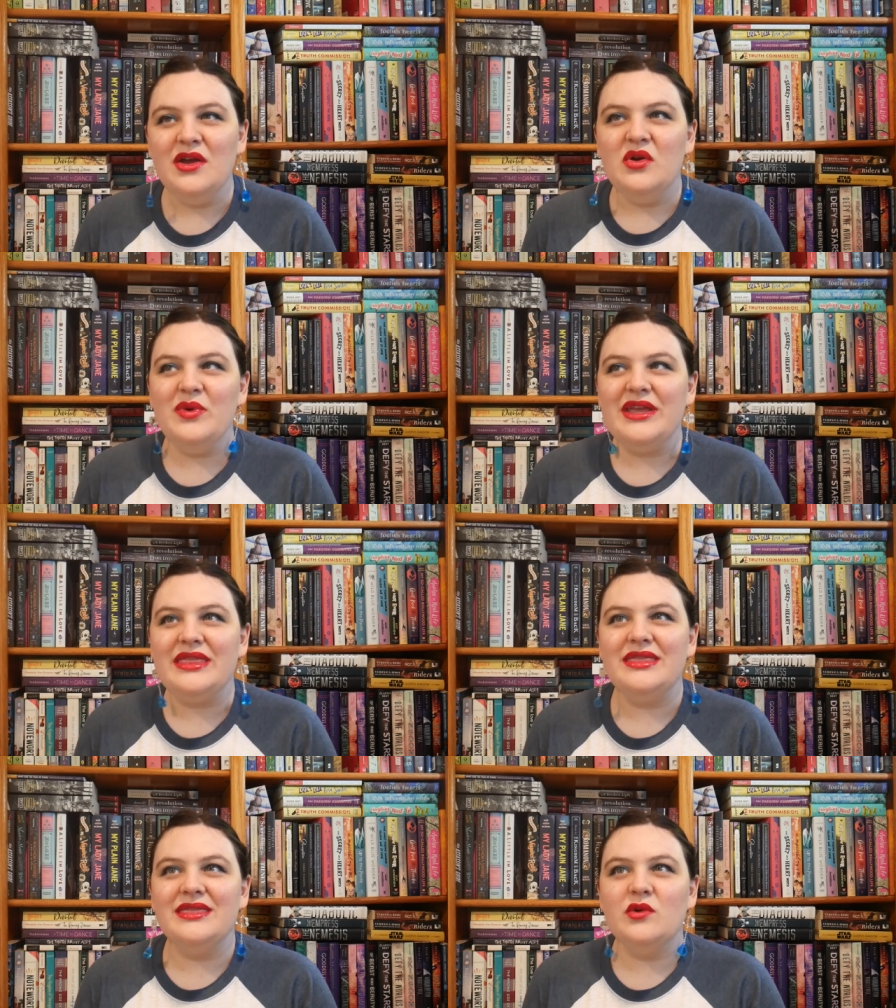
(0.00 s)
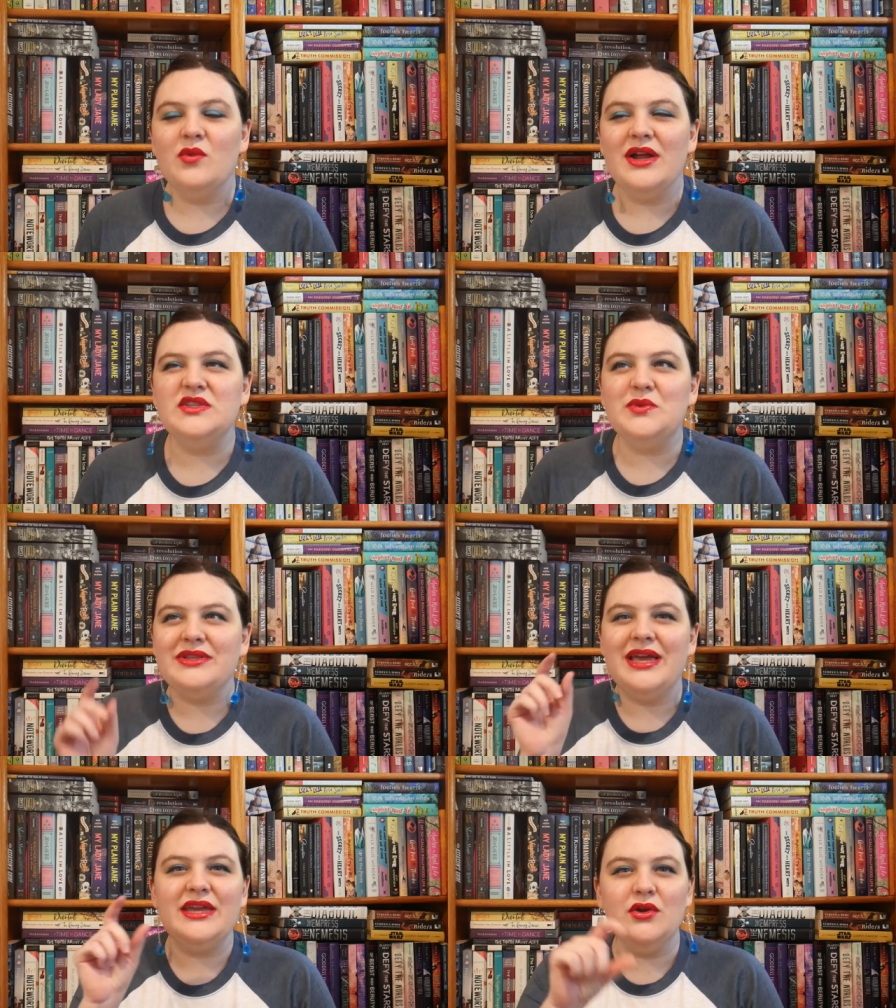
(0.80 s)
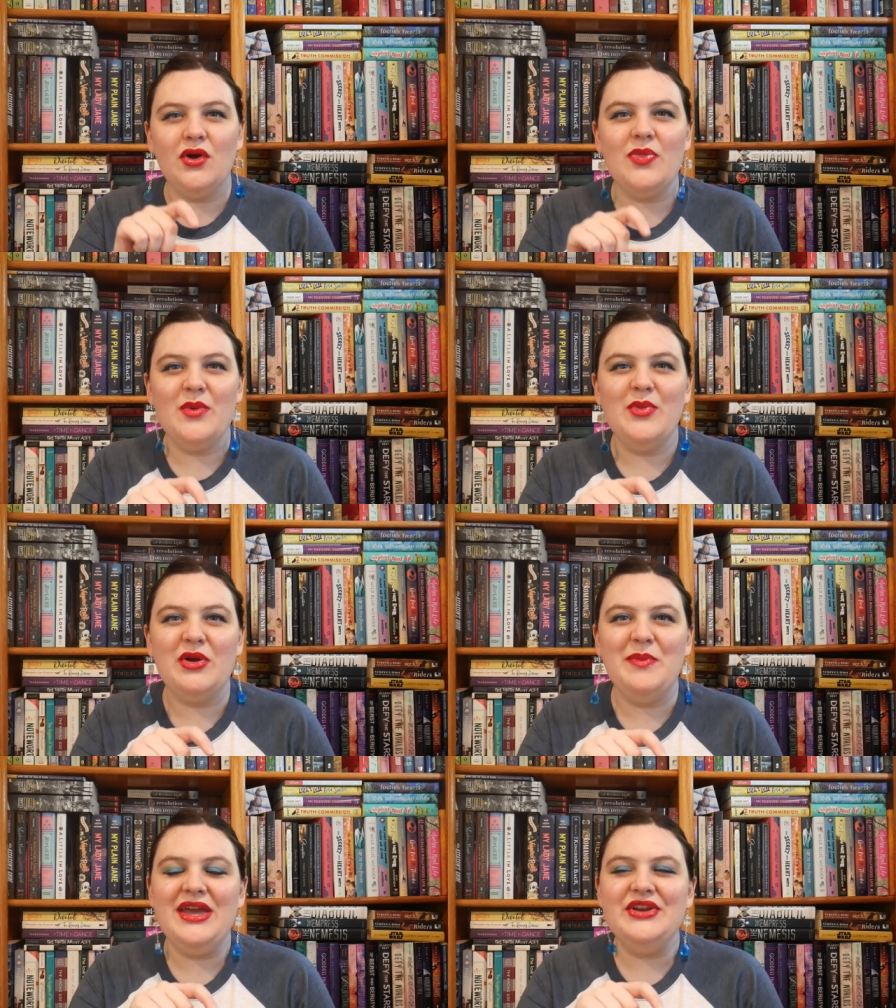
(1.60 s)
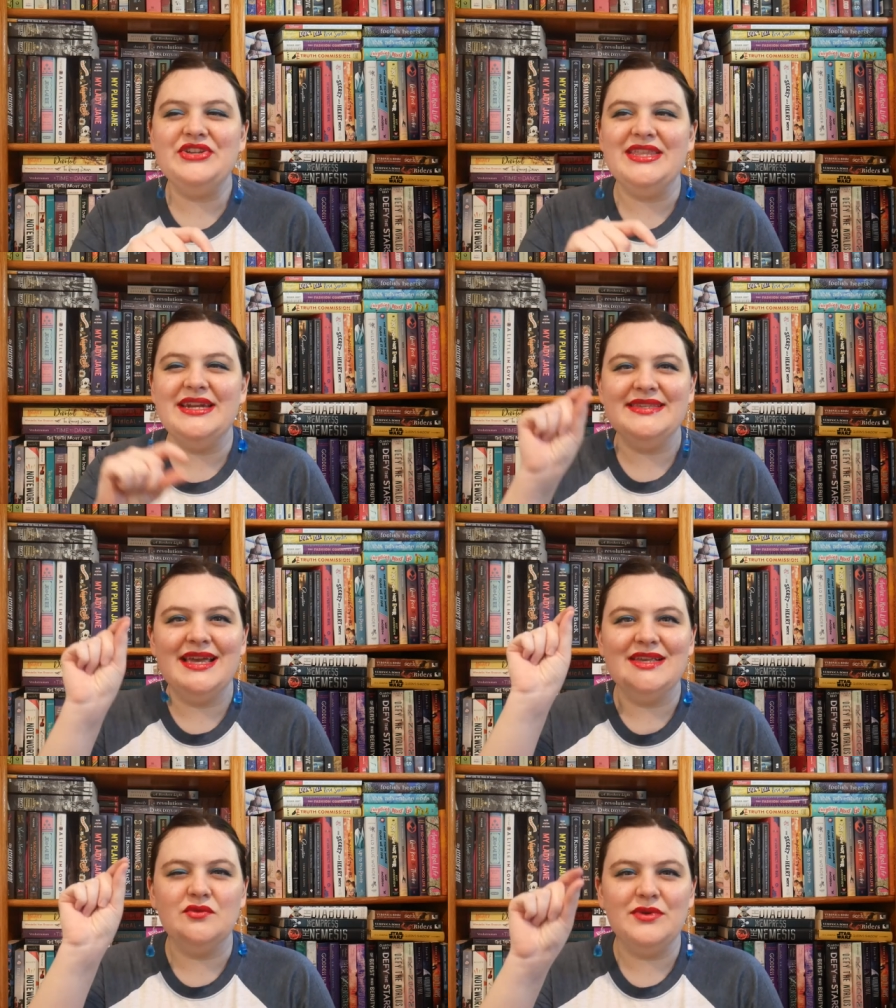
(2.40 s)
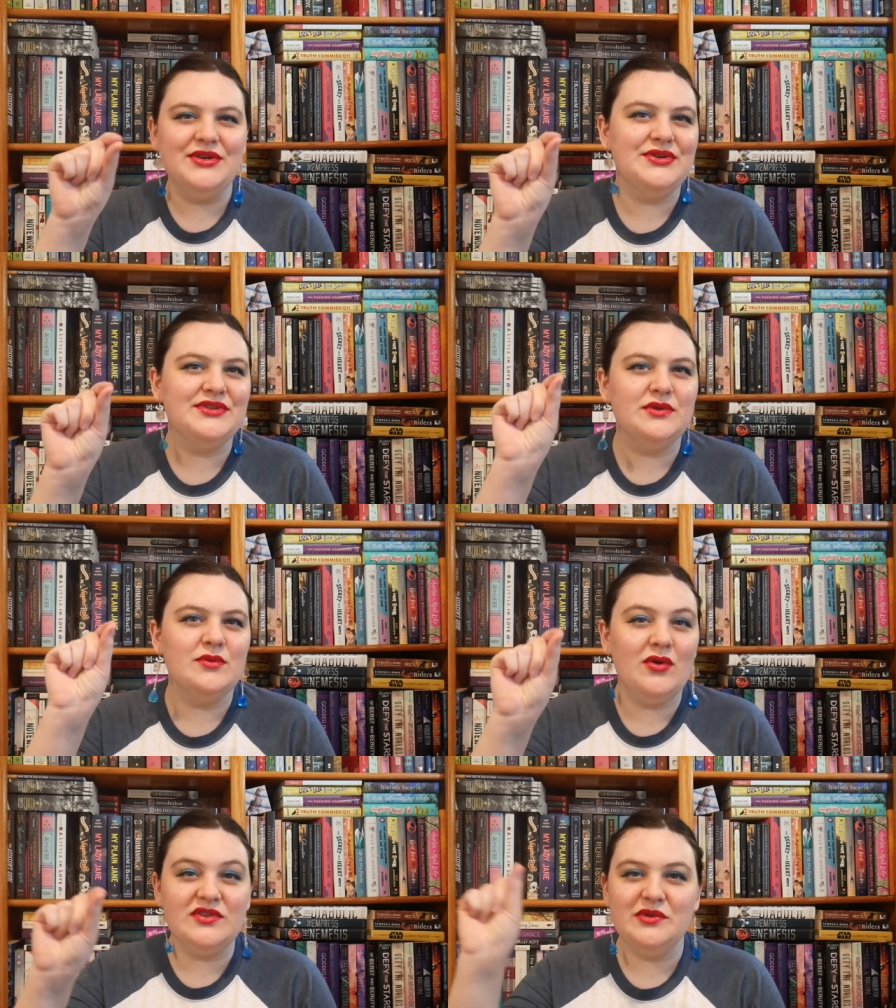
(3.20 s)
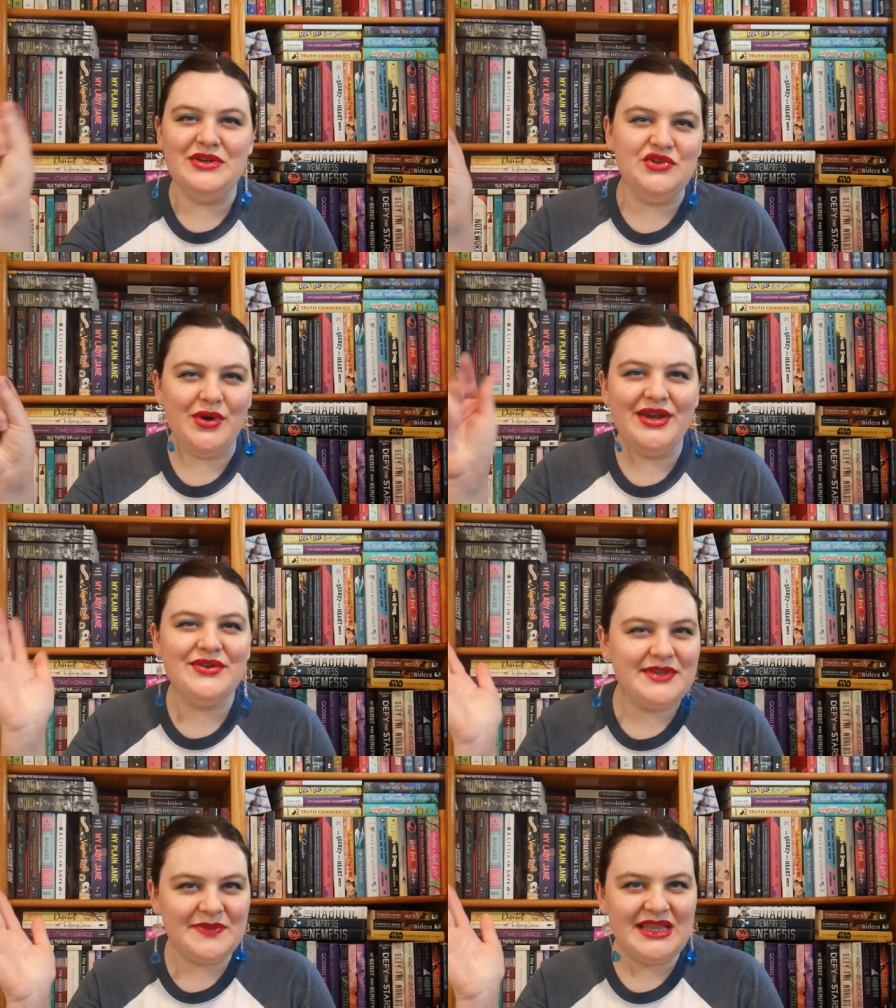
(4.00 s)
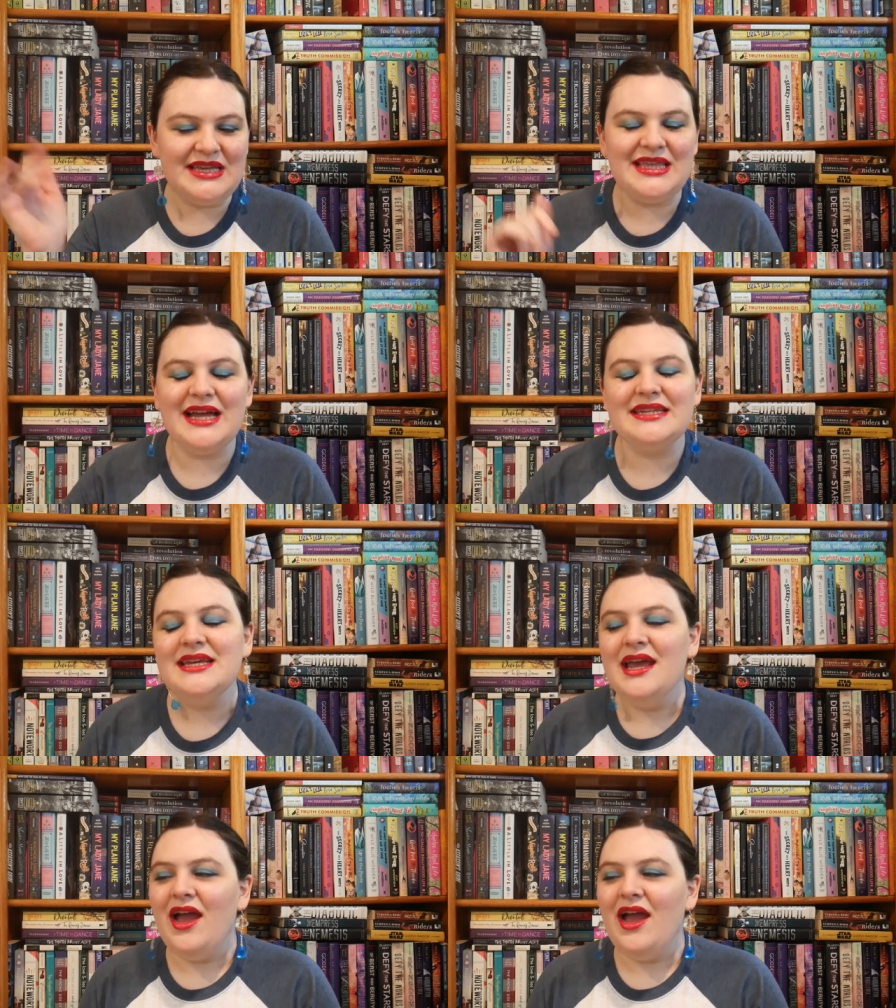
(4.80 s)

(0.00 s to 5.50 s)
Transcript: with the ones where like you're on the book page and then it says readers also enjoyed or something like that.